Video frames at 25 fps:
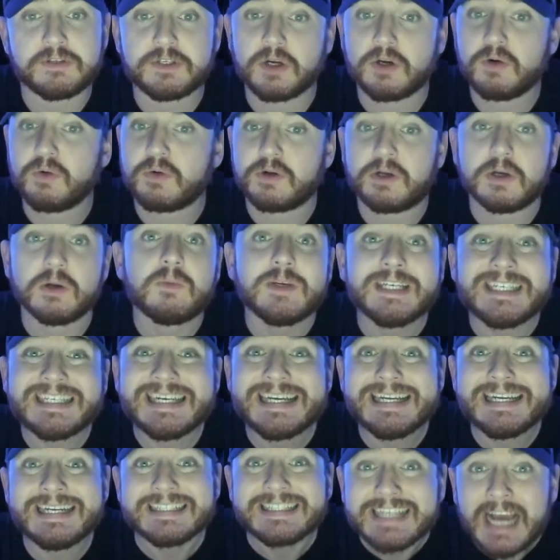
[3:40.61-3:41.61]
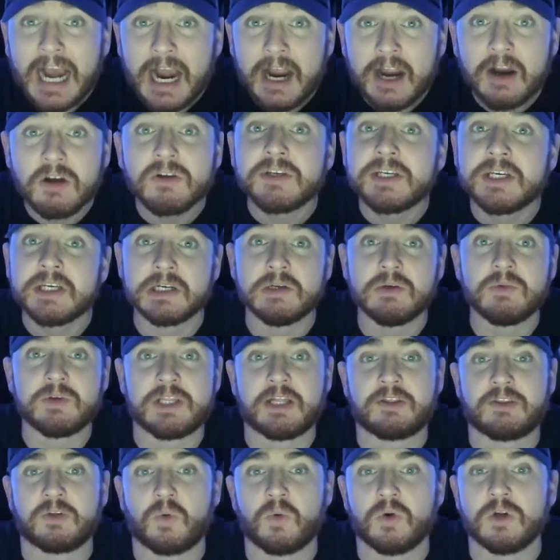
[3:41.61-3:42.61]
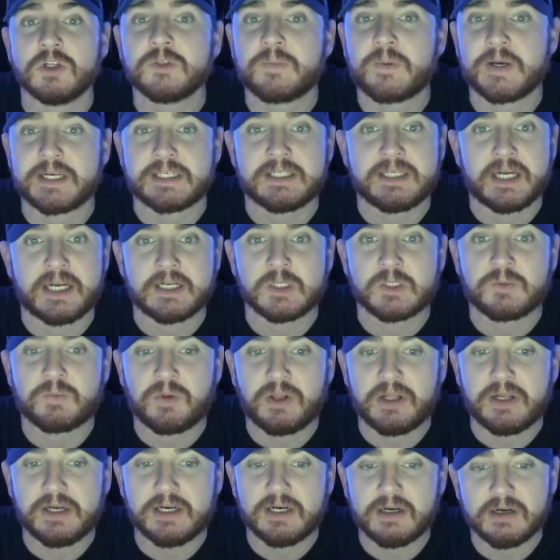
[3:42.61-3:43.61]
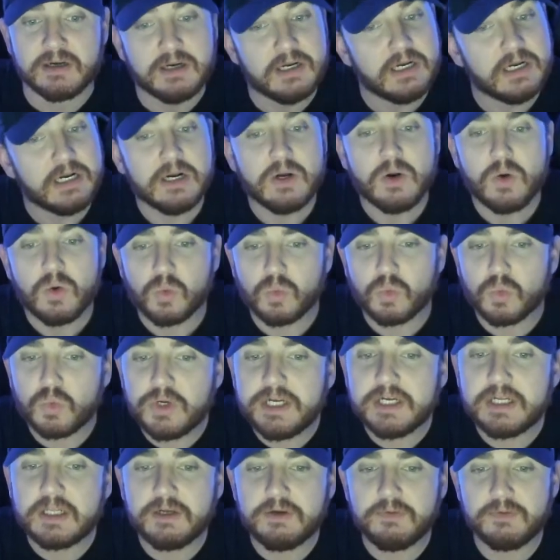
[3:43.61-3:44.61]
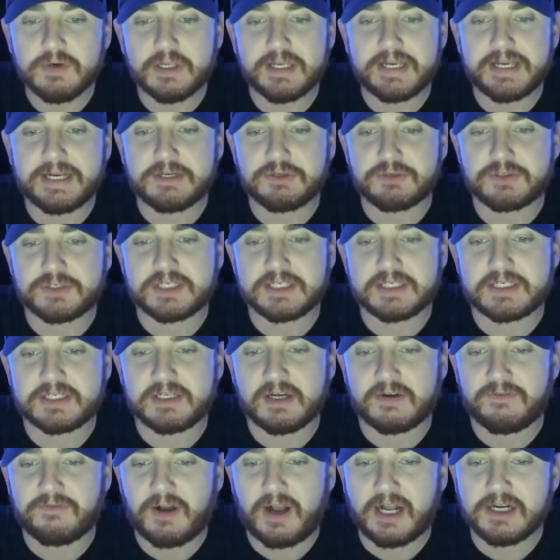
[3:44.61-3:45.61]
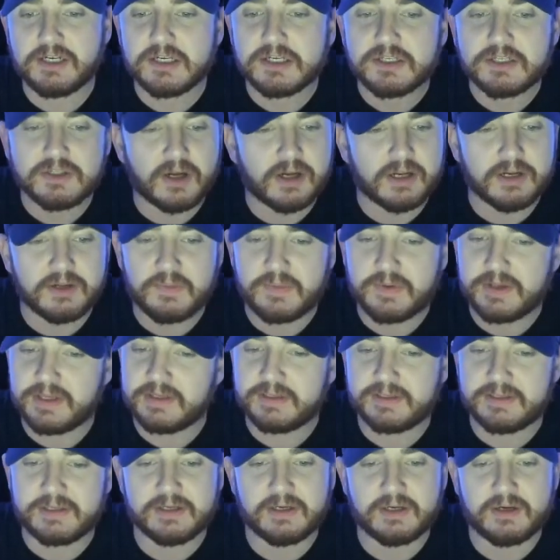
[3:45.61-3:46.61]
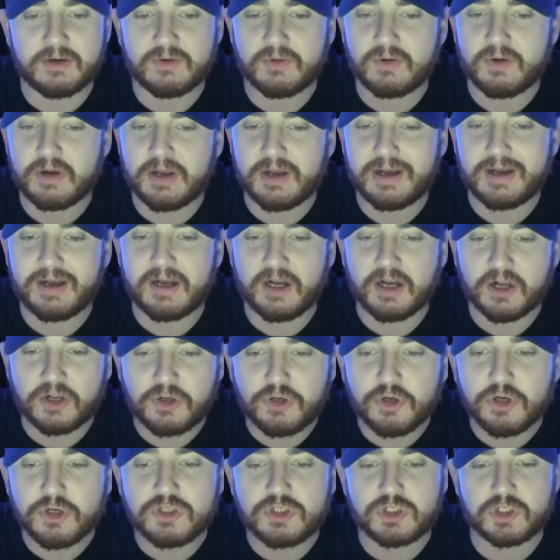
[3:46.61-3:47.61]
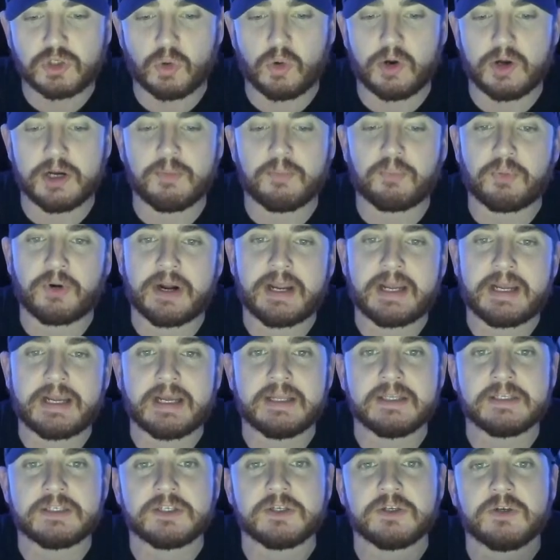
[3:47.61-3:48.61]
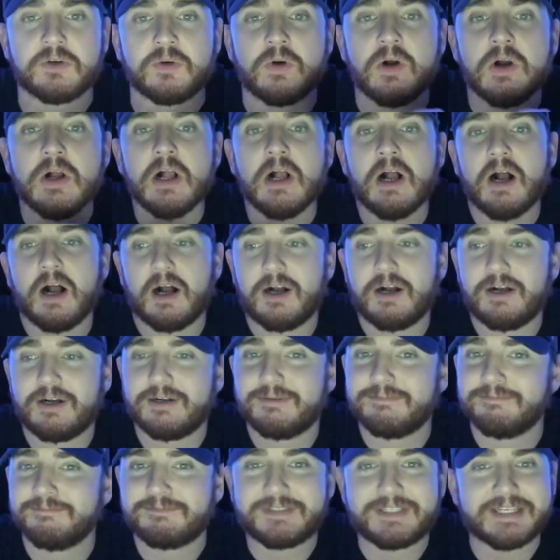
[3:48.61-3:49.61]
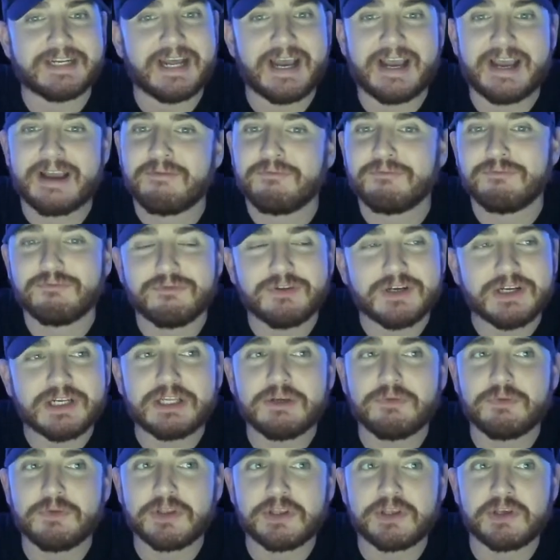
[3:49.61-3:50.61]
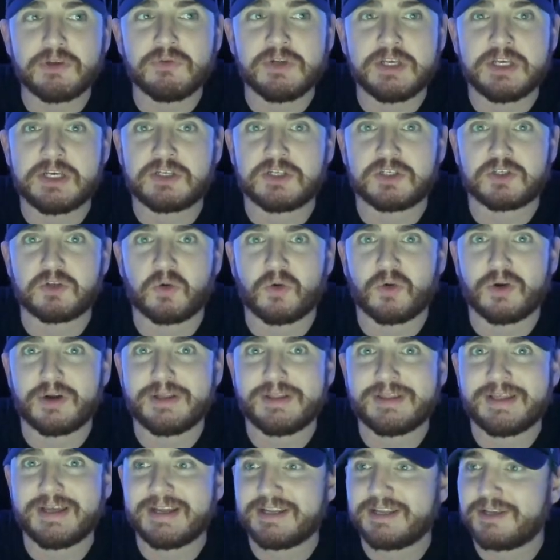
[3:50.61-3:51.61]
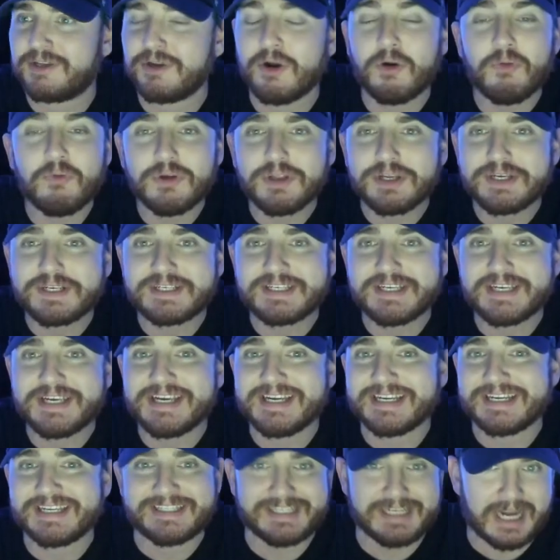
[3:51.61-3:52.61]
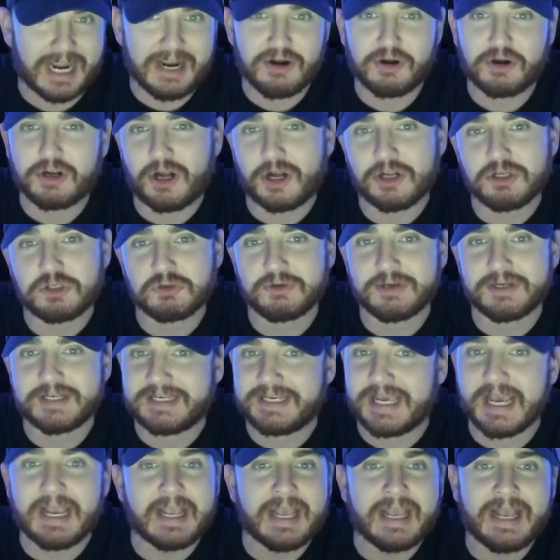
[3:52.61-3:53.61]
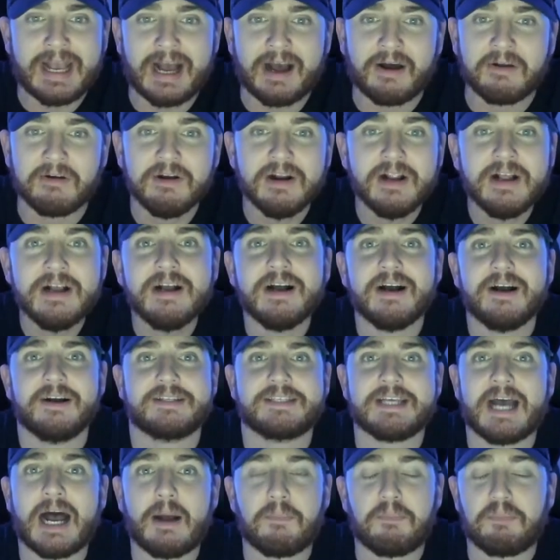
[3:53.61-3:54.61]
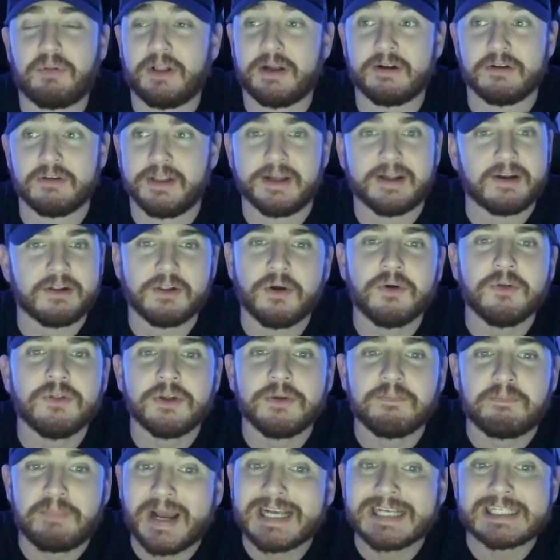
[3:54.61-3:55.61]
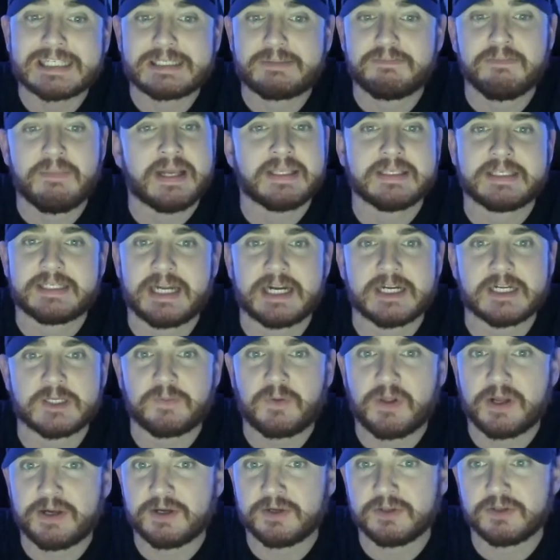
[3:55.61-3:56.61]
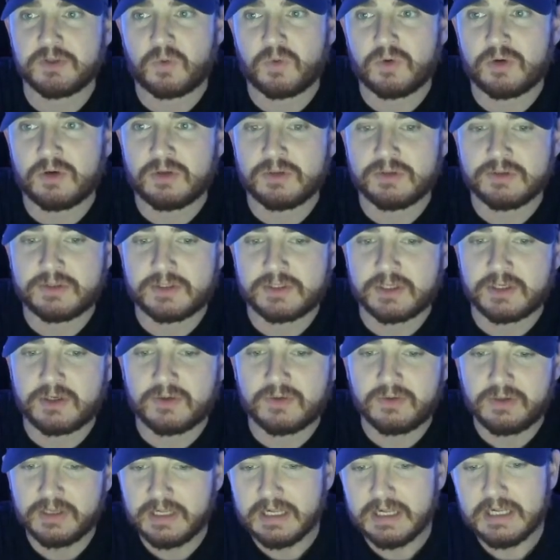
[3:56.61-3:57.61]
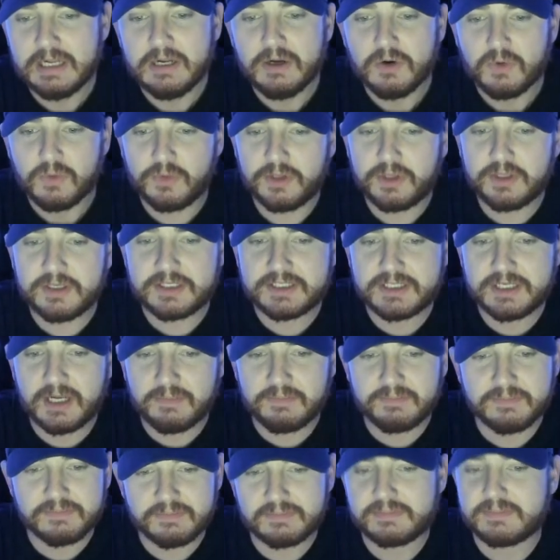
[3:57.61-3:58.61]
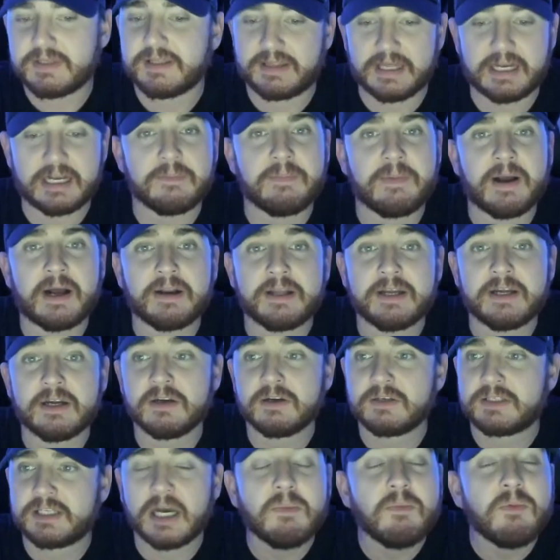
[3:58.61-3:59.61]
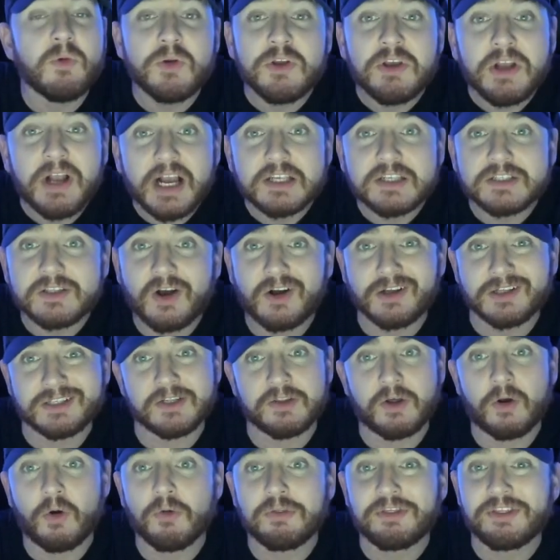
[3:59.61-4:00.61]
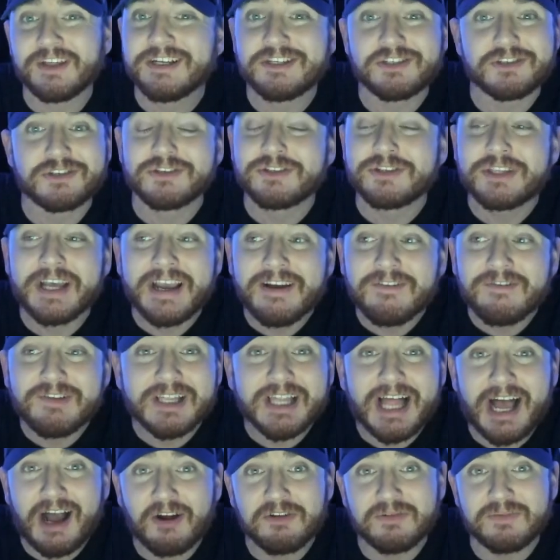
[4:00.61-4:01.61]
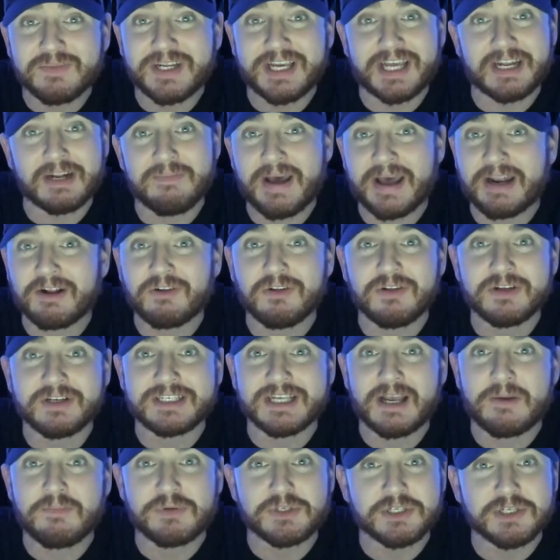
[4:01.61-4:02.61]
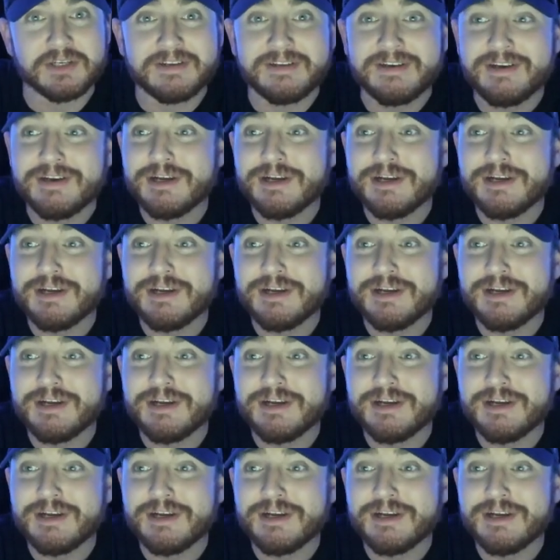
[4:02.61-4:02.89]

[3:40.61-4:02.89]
So could we see an entire year without the world's best tennis player? Really, really interesting stuff. I just thought it'd be, you know, a good story to break into today. Really, really unique story that you don't really see an entire country kicking out a top player, let alone the best men's tennis player in the world. So really something to think about here. Tell me what you guys' thoughts on the whole thing. Should they have allowed him to get a medical exemption?